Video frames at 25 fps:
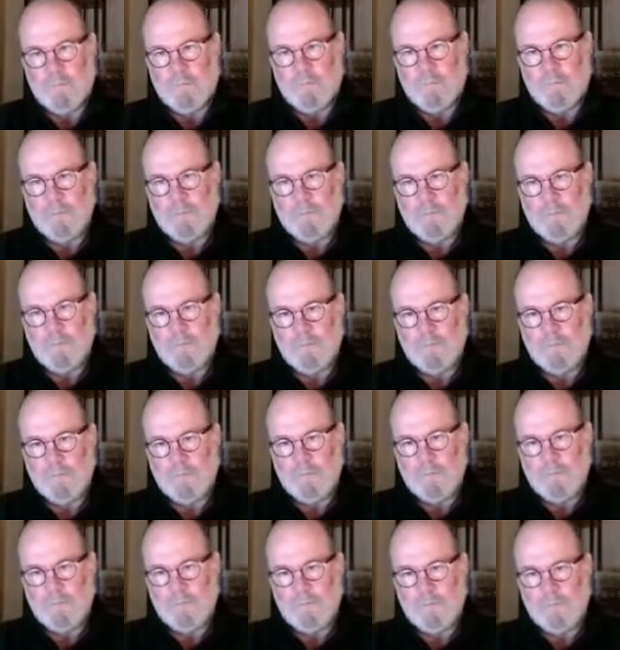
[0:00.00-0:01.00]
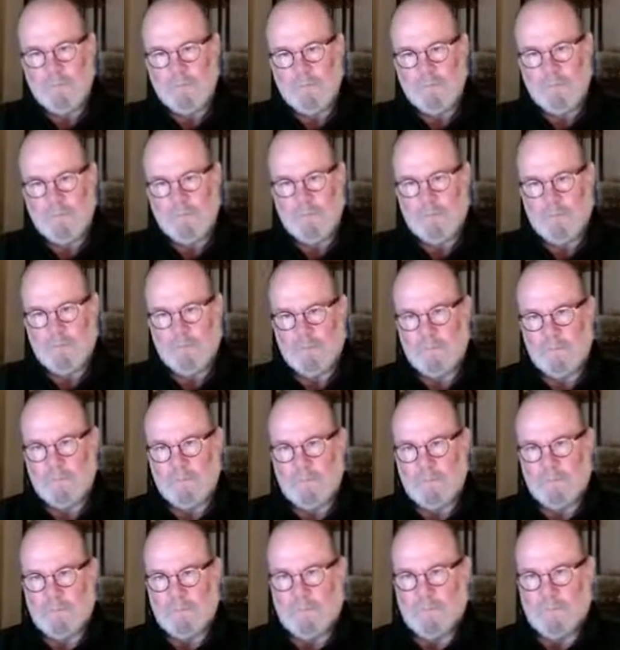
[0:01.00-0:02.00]

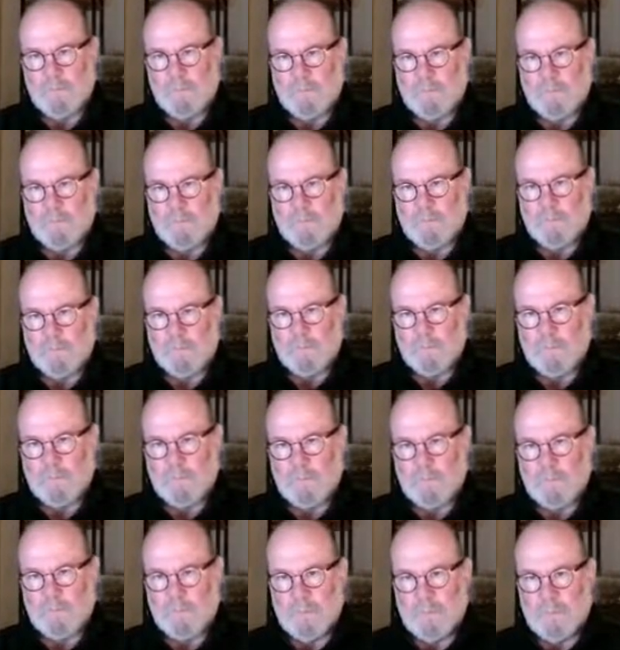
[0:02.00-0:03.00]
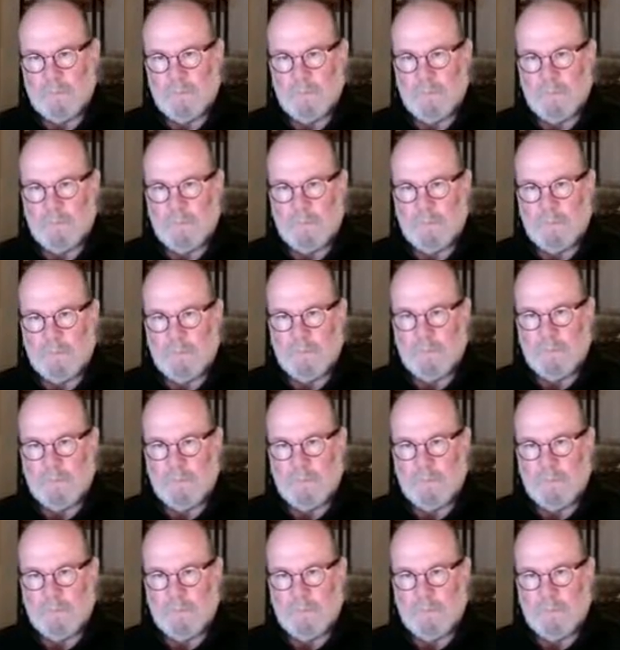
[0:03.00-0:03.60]
(silent)